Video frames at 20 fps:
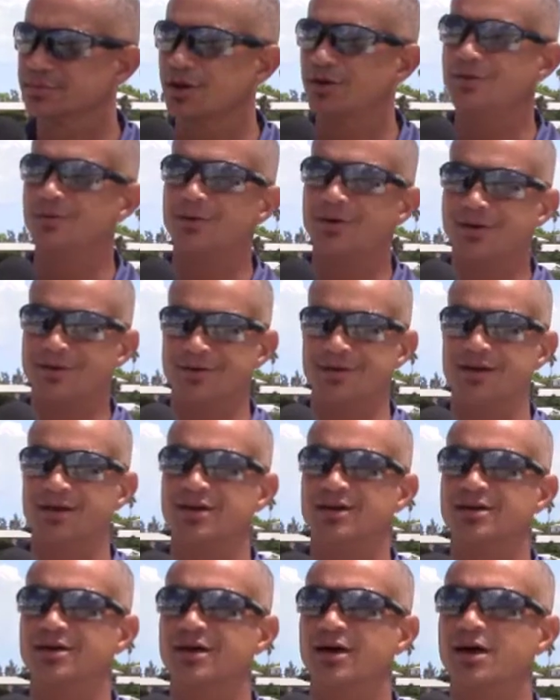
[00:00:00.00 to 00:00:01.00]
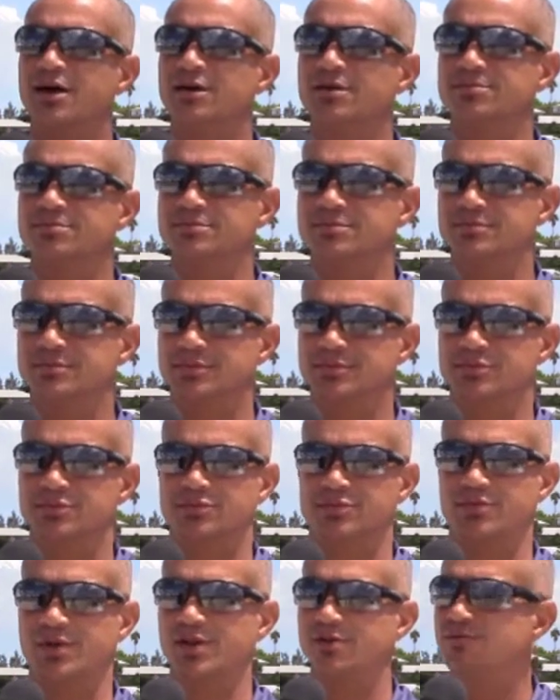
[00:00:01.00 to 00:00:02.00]
Oh, wow, yeah. Um,
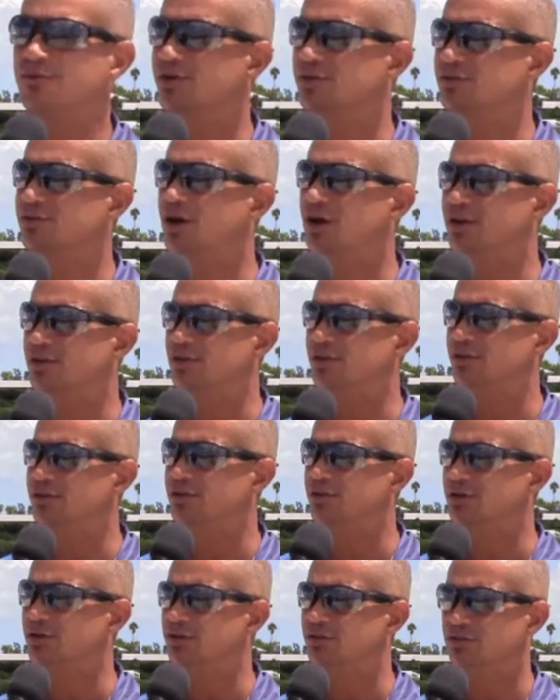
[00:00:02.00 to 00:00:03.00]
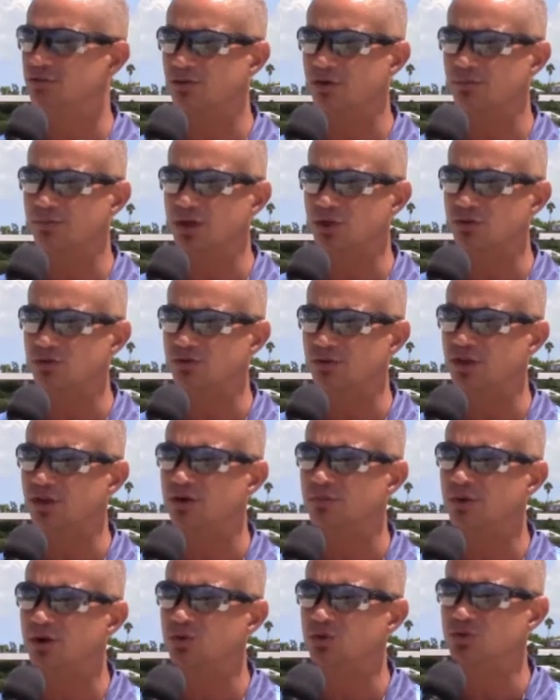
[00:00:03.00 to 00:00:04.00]
when I first started, it isn't something that you think
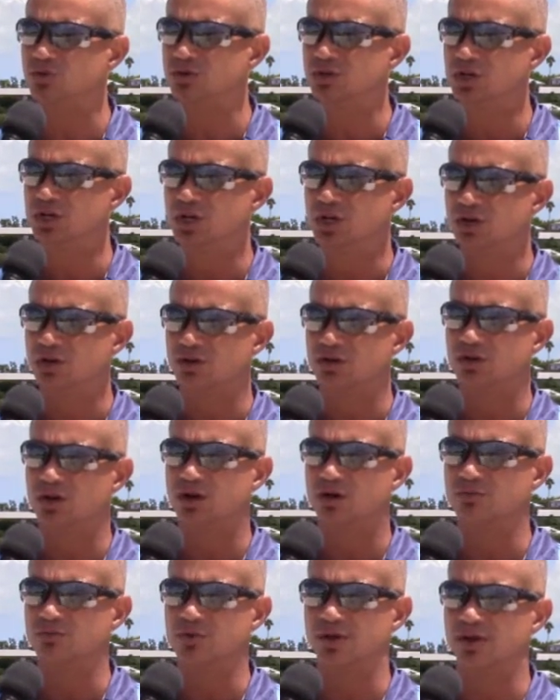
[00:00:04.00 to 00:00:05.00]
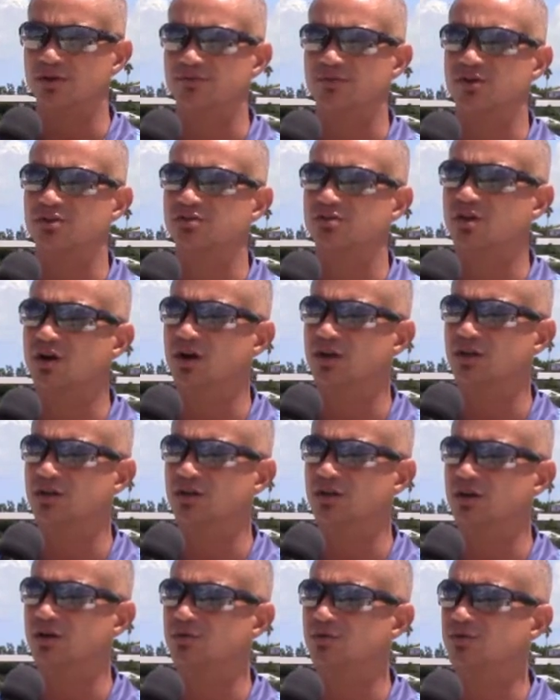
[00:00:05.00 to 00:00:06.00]
about. Um, when I first started,
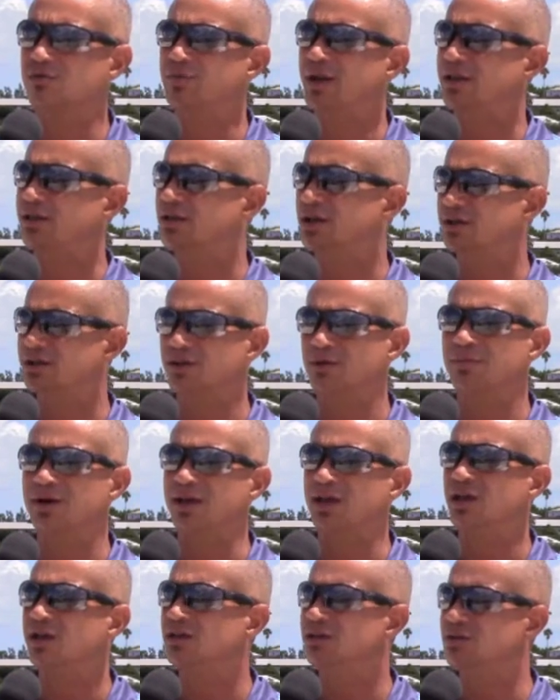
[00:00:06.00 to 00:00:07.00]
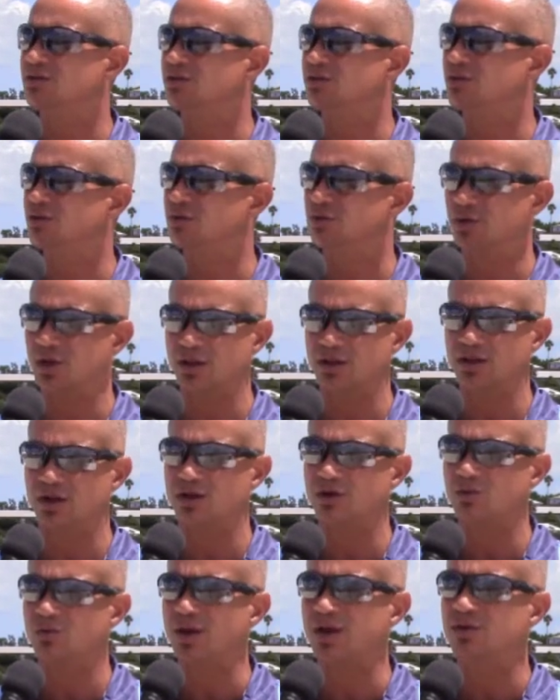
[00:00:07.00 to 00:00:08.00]
I was batting like number eight. You know, we had
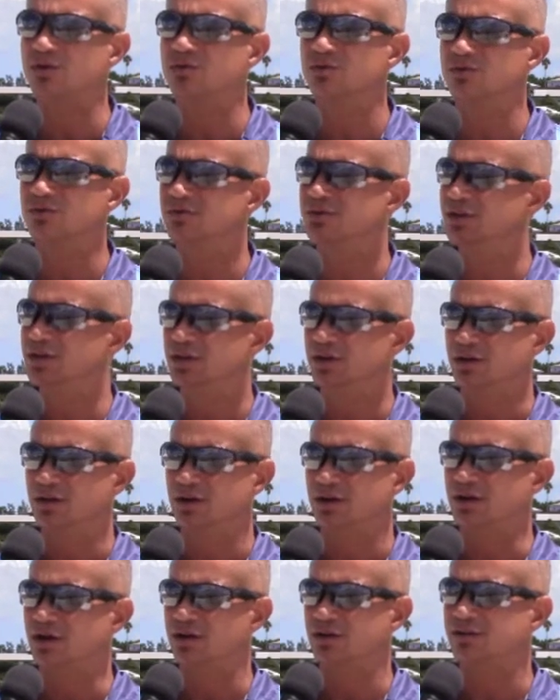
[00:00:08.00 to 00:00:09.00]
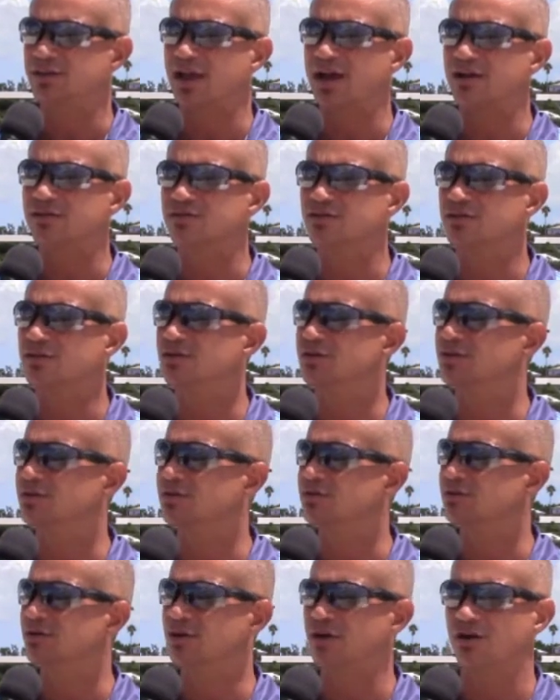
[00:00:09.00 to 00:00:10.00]
uh, Randall, uh, Daxter,
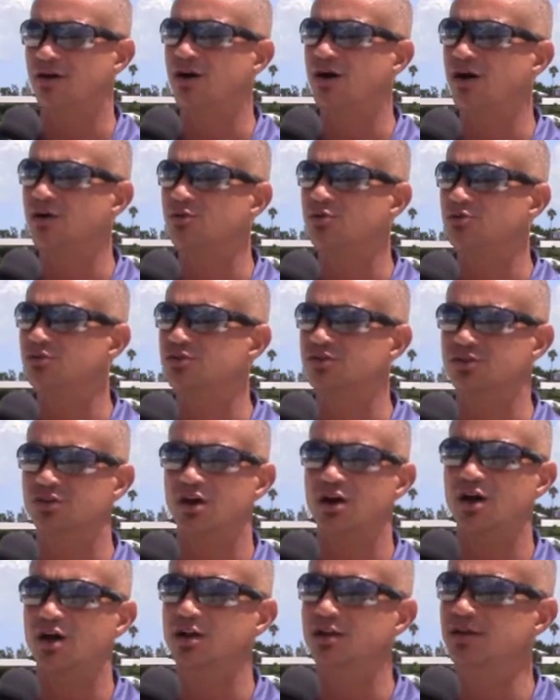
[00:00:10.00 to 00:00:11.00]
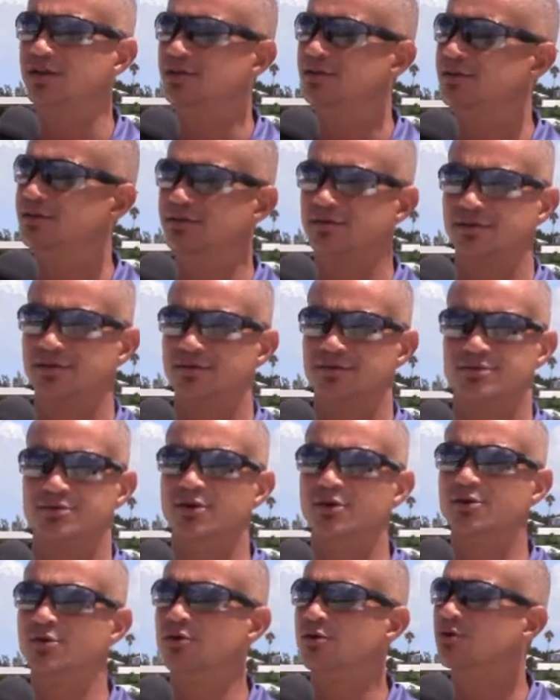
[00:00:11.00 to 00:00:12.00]
Arnold, Charlie,
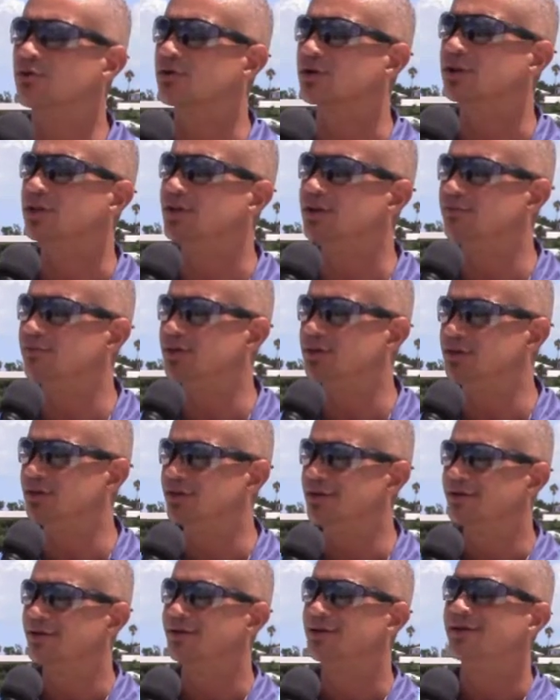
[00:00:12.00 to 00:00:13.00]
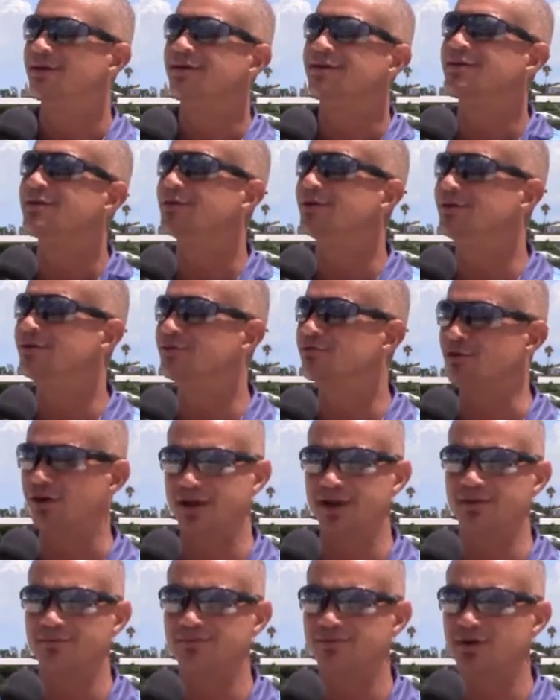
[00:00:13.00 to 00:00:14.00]
Noel, Cleavey, you know,
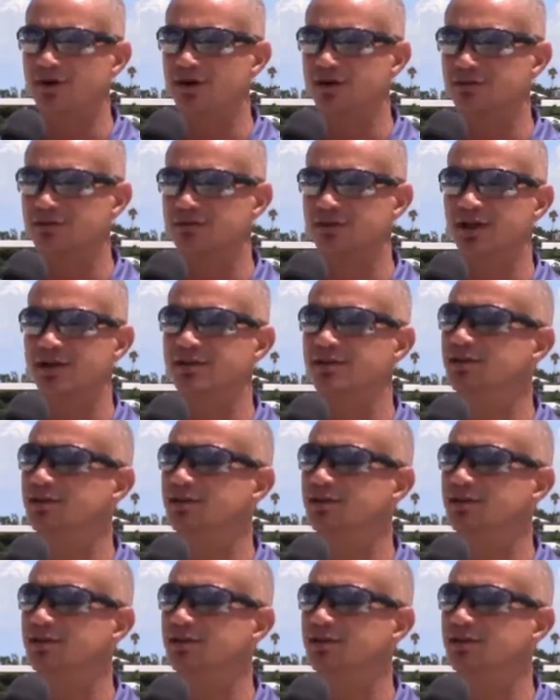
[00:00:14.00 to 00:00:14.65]
Graham Fox, like the